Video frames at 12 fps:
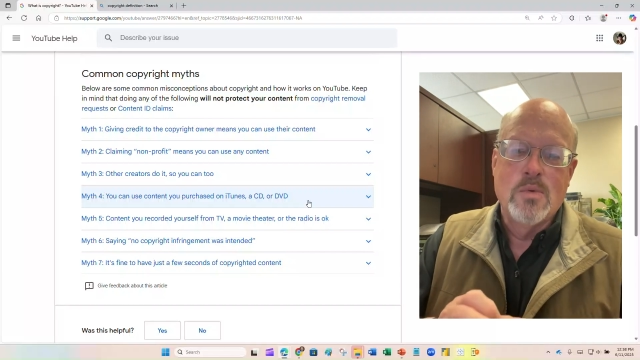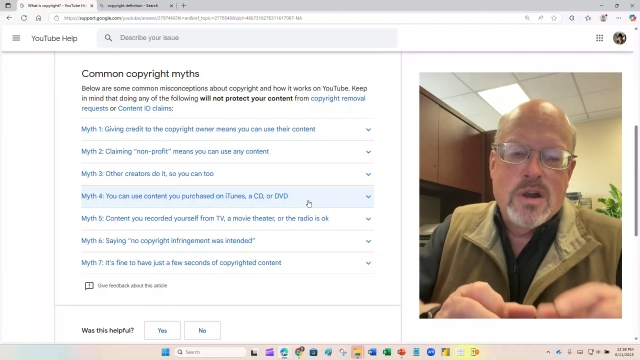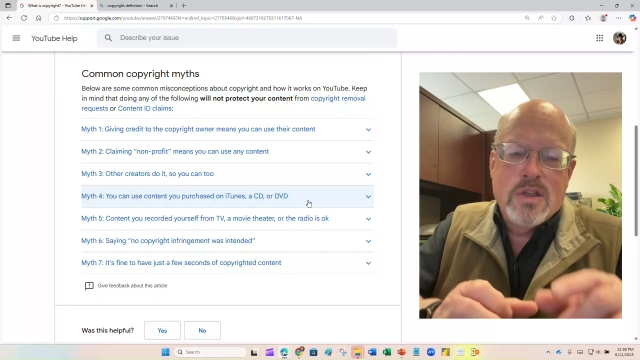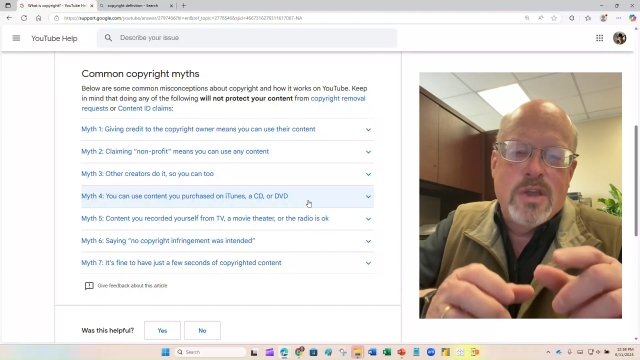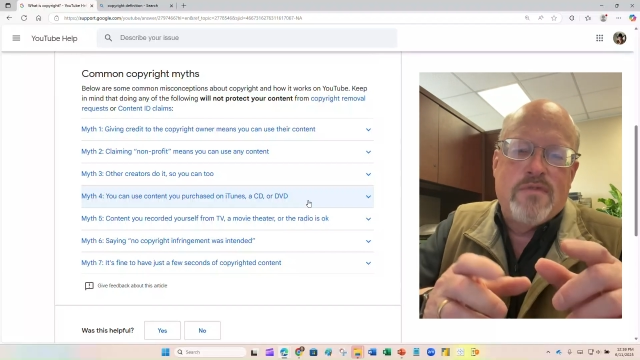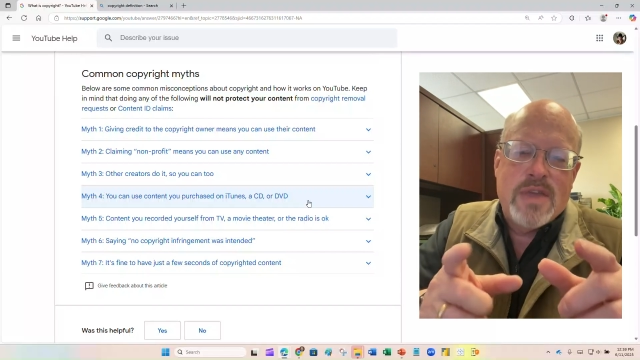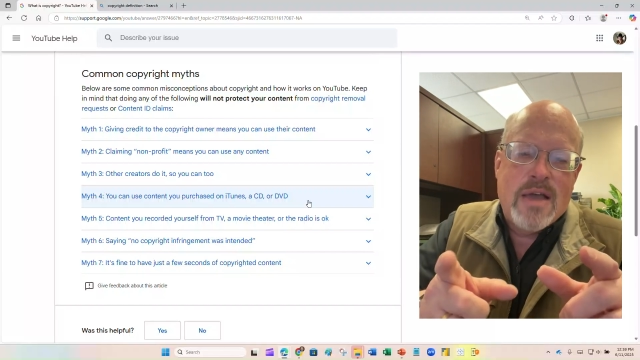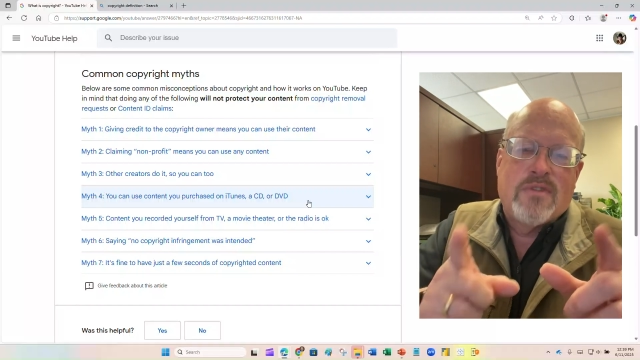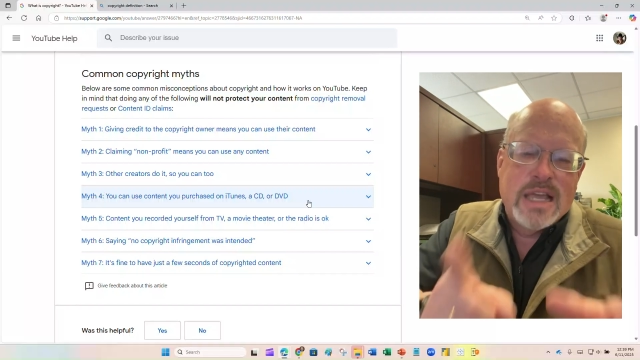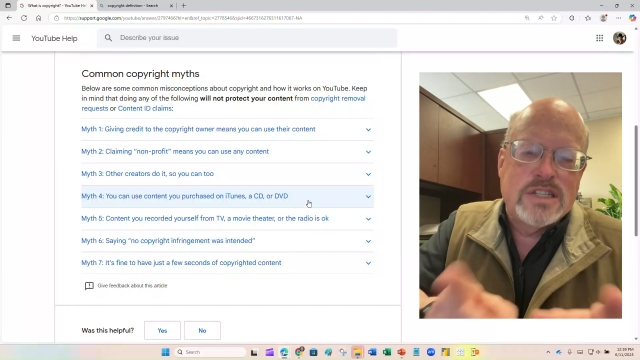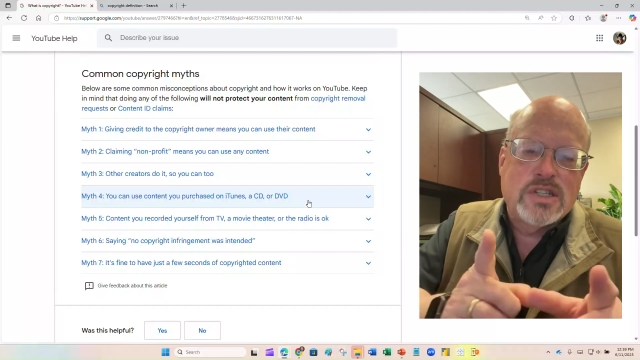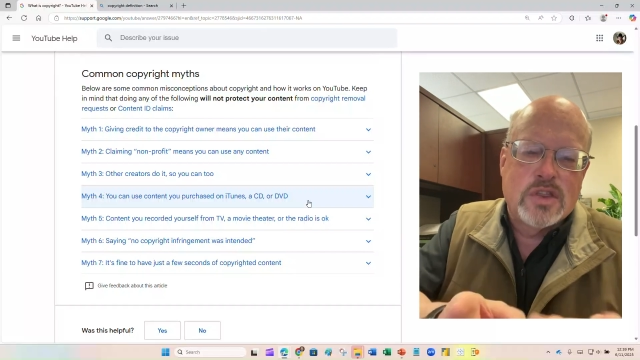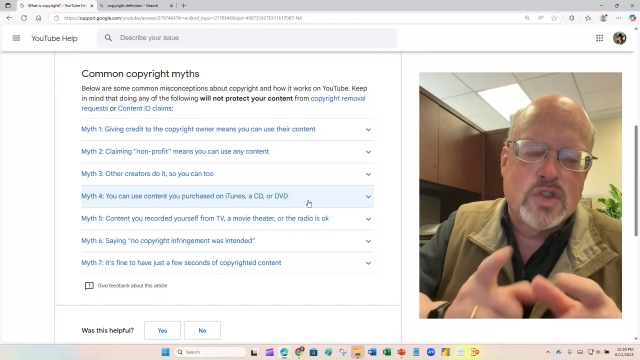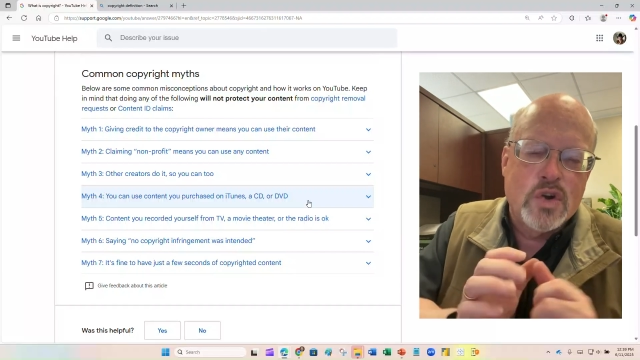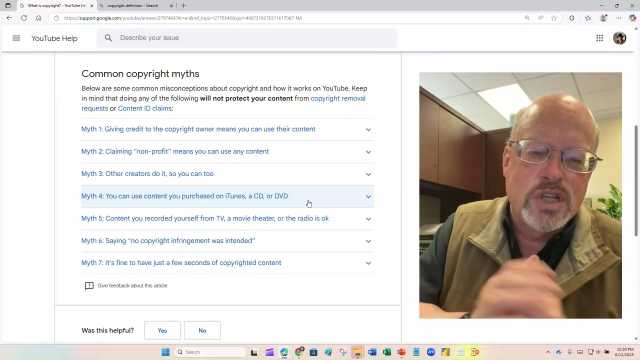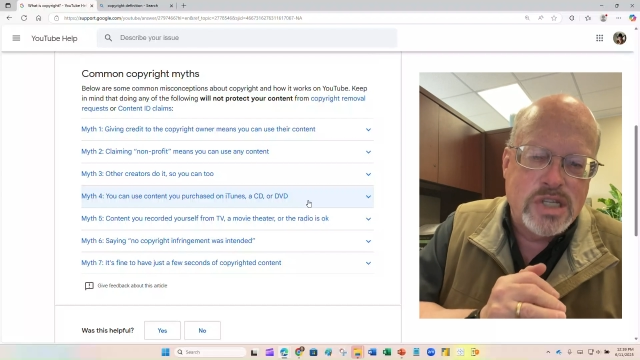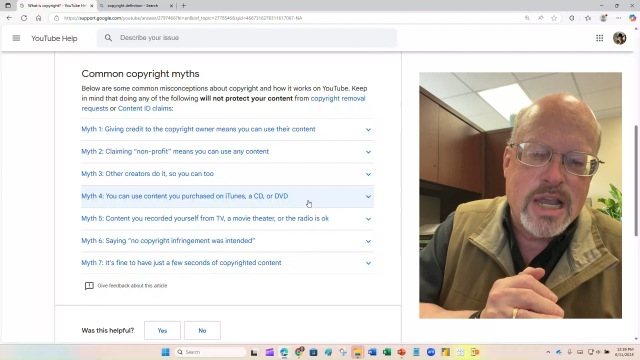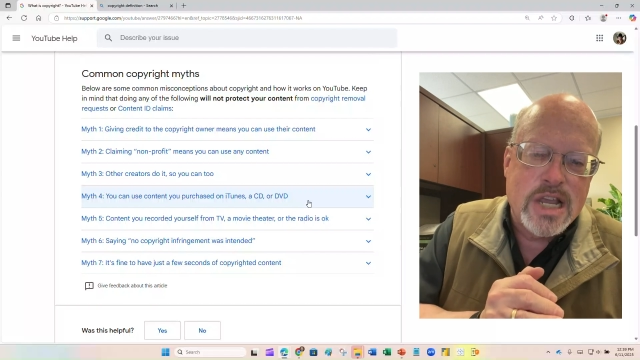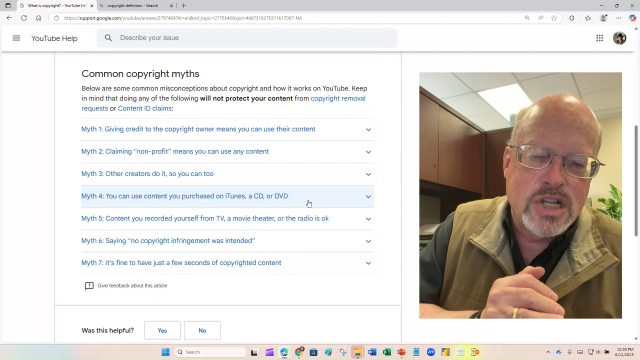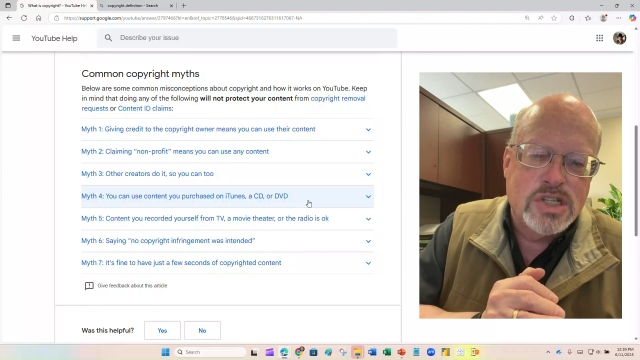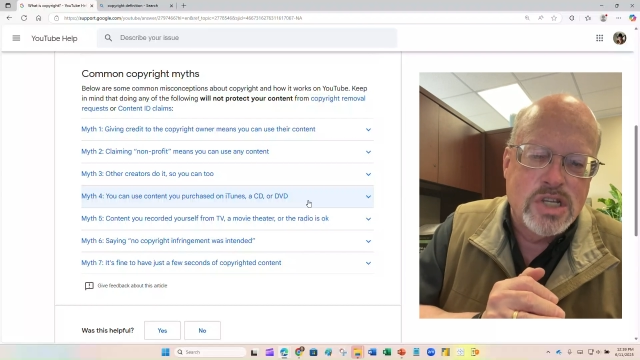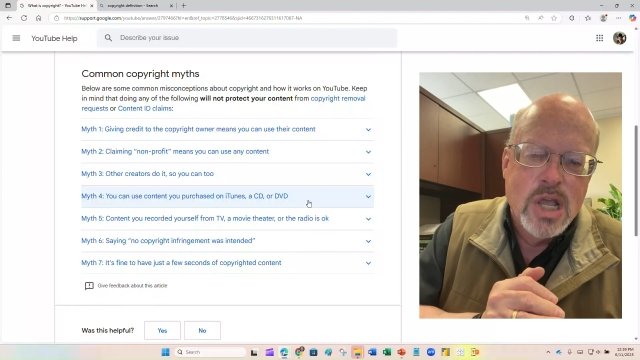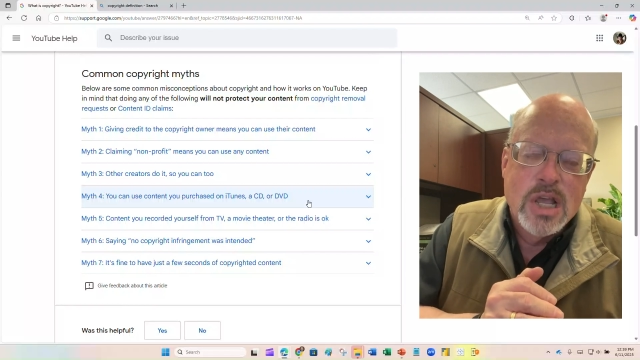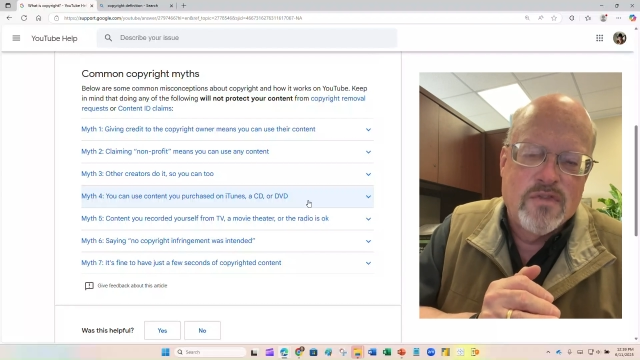Well, if you have less than 30
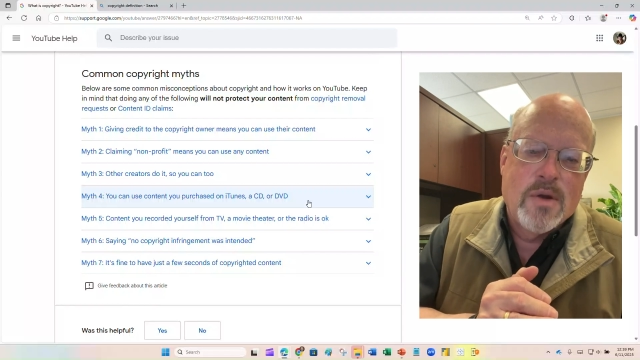seconds